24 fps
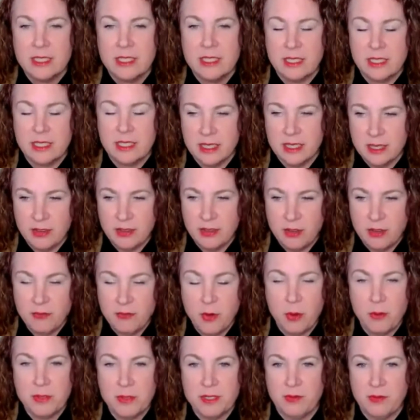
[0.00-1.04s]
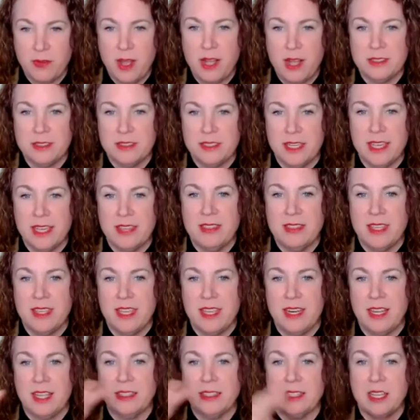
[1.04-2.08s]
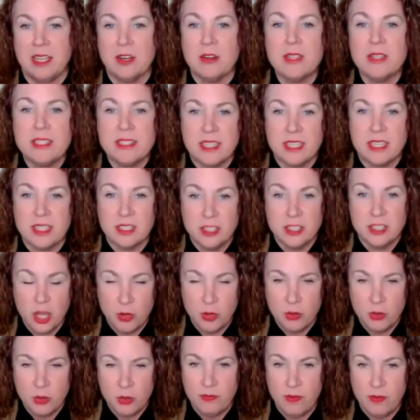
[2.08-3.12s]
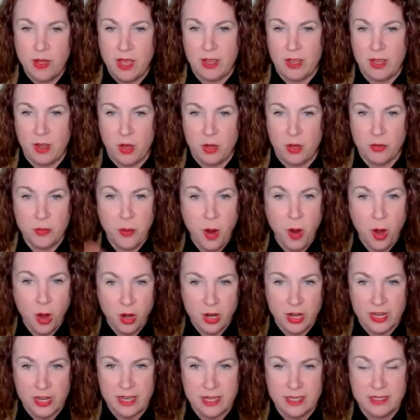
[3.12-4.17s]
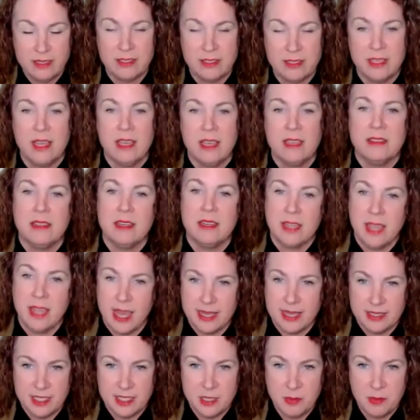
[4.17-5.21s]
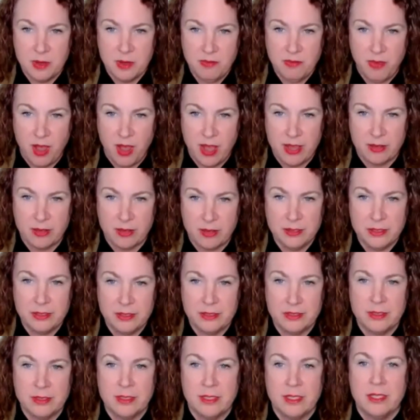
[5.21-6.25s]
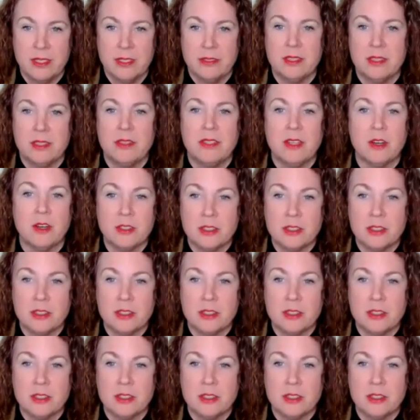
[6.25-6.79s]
a form is filed, and then a letter is sent notifying all the parties that a case has been filed, that there